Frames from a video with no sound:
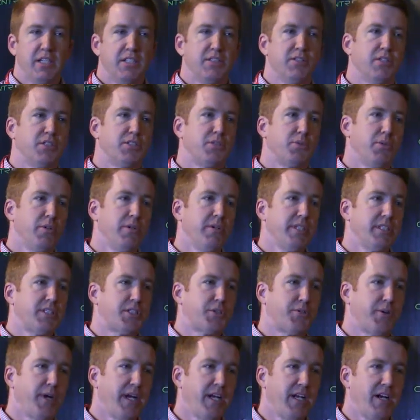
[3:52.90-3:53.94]
So it's really a
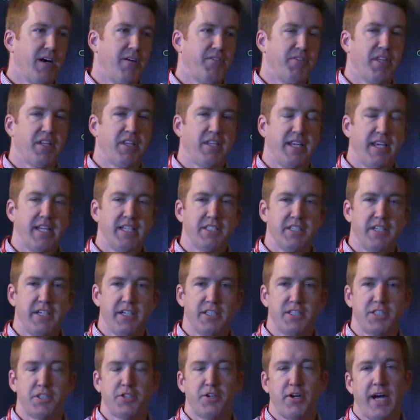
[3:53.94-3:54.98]
trade-off that the
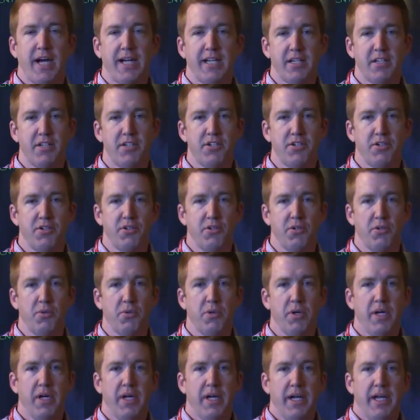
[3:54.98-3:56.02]
engineers tried to
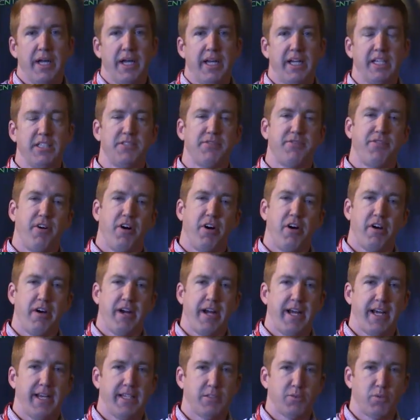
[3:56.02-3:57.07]
do as far
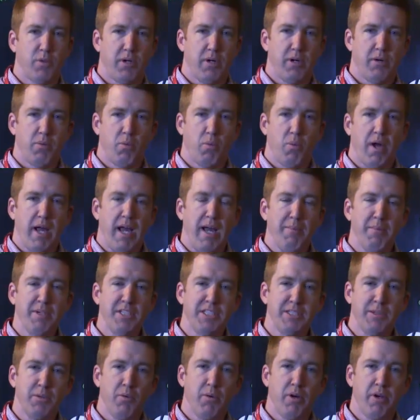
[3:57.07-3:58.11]
as, well, how
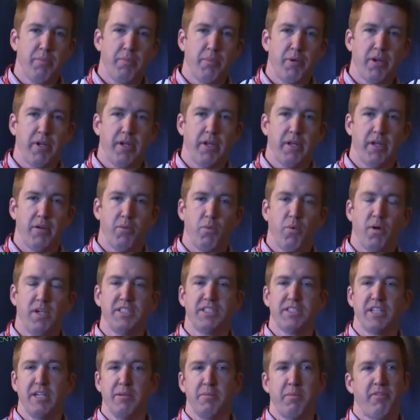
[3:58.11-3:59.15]
much do you want to put in,
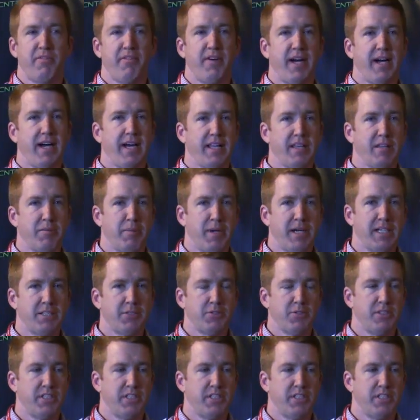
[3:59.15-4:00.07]
what's going to provide the best